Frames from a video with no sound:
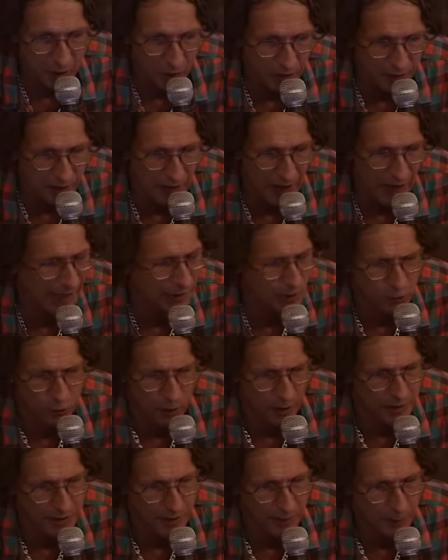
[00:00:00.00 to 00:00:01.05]
it. look at the
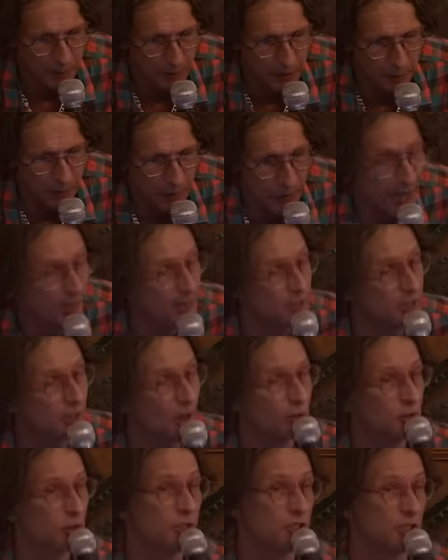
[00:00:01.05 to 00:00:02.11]
handwriting of the people in the
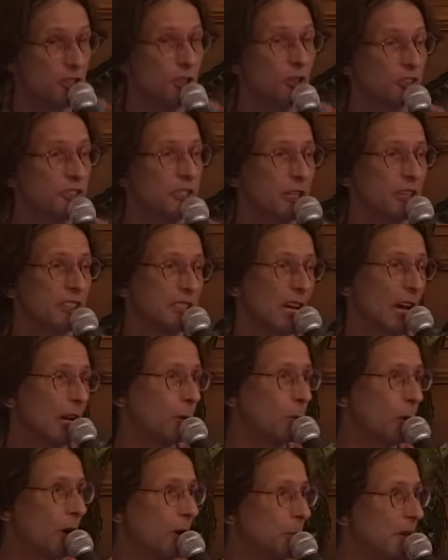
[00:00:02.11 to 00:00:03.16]
1800s, and you'll see
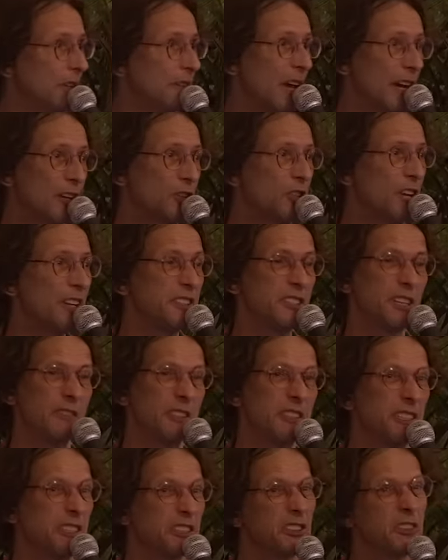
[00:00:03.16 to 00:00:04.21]
exactly what I mean. That
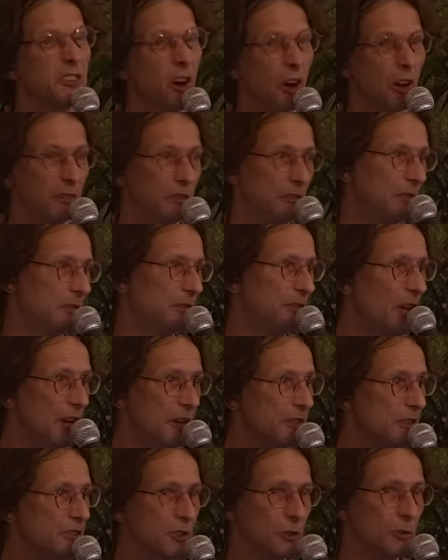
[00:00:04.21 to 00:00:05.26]
creativity is gone. None
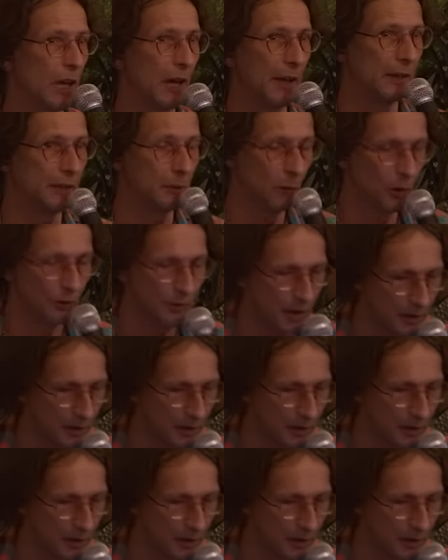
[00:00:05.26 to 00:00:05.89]
of us do that anymore,